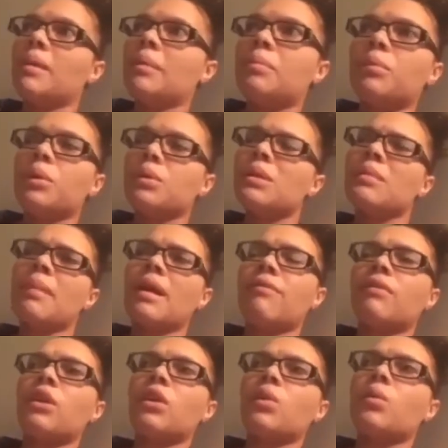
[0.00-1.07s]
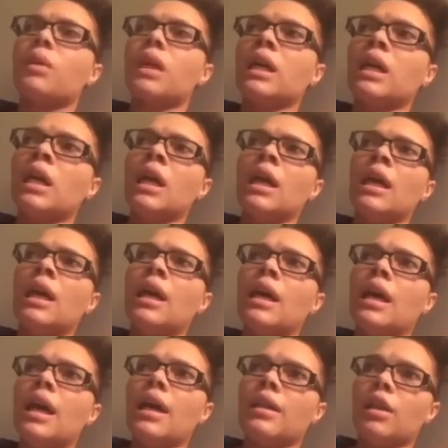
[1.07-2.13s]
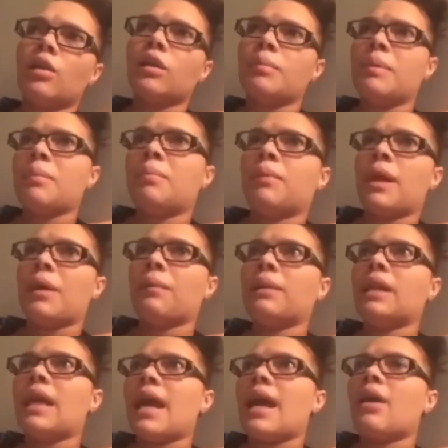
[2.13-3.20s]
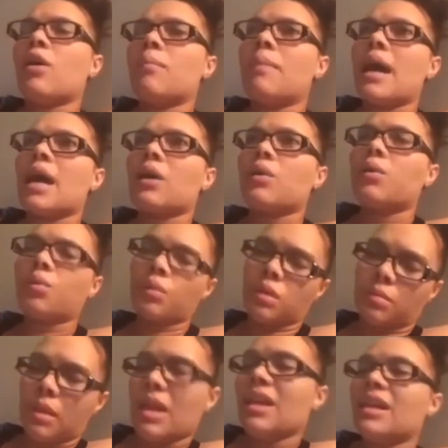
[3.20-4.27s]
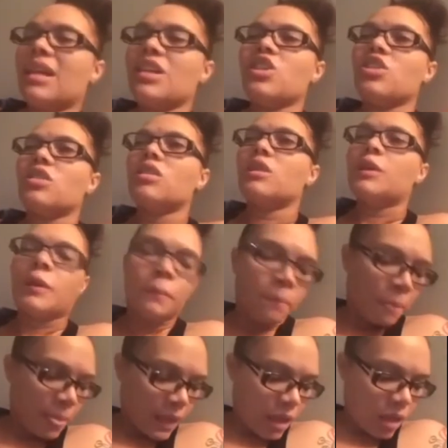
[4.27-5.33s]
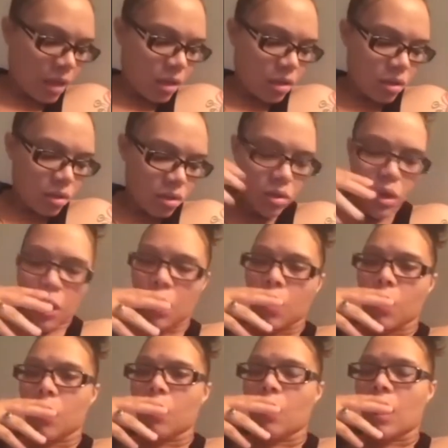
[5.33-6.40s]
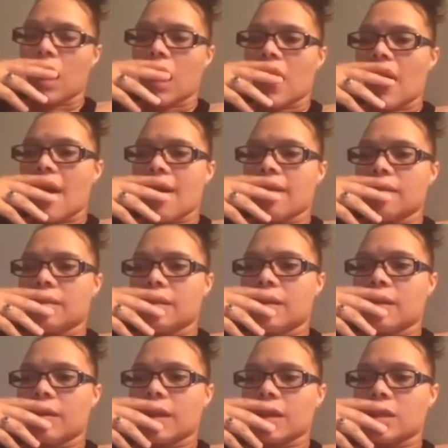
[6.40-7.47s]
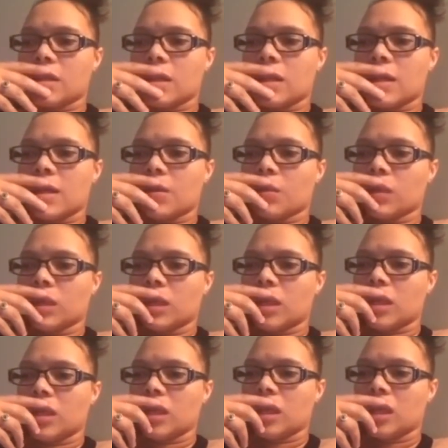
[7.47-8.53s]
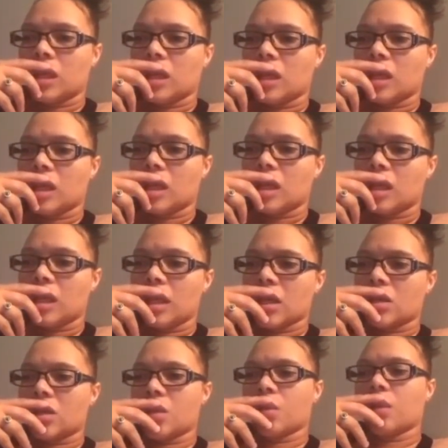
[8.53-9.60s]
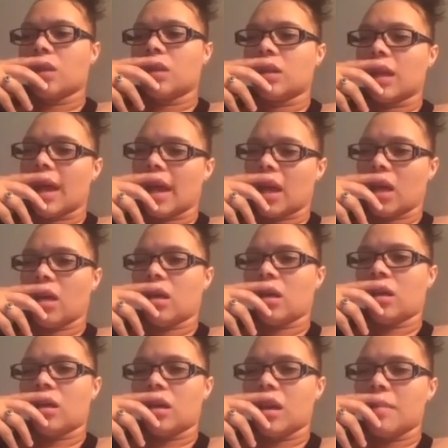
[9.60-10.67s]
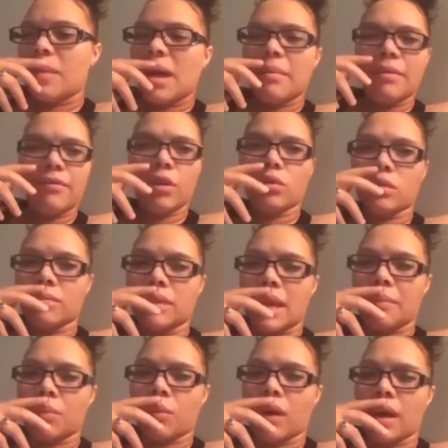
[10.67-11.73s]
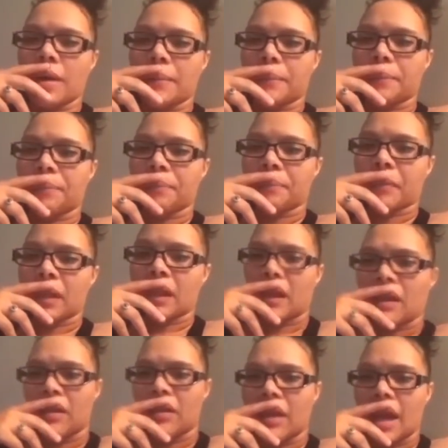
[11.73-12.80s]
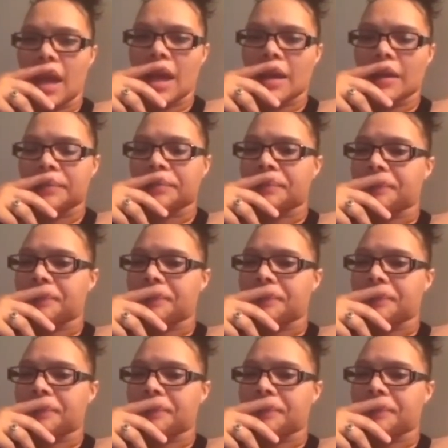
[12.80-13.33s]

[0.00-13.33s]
people used to make fun of Queen, and the only people that really had her back was me and Keisha. So, you know, that shit really, like, it made me feel some type of way that